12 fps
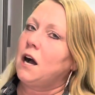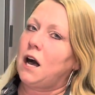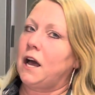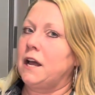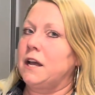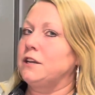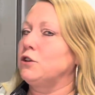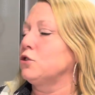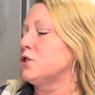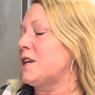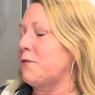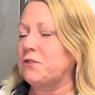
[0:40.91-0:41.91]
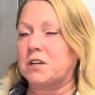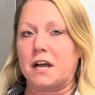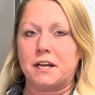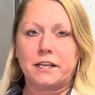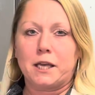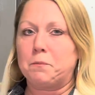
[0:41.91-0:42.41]
You'll just have to
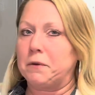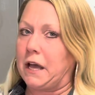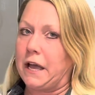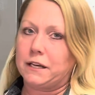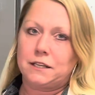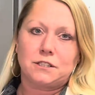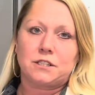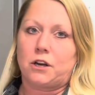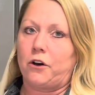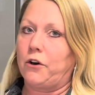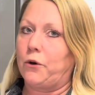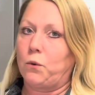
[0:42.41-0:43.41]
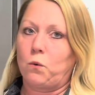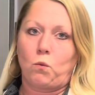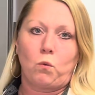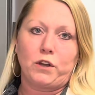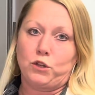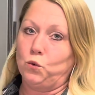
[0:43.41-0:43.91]
kind of keep an eye on it till
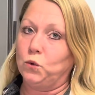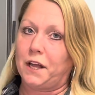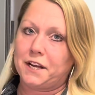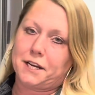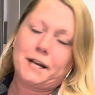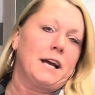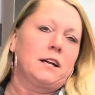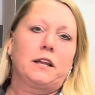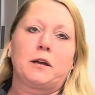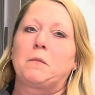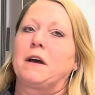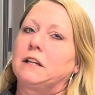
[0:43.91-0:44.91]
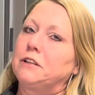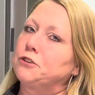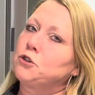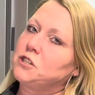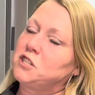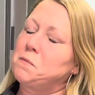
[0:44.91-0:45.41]
what you like. I kind of like mine a little
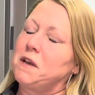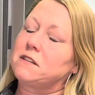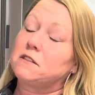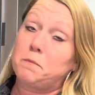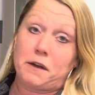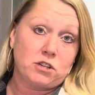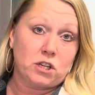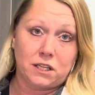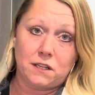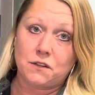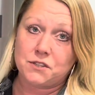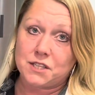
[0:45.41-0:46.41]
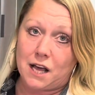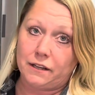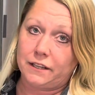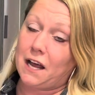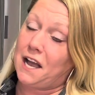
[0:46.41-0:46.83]
crispy, especially in the salad.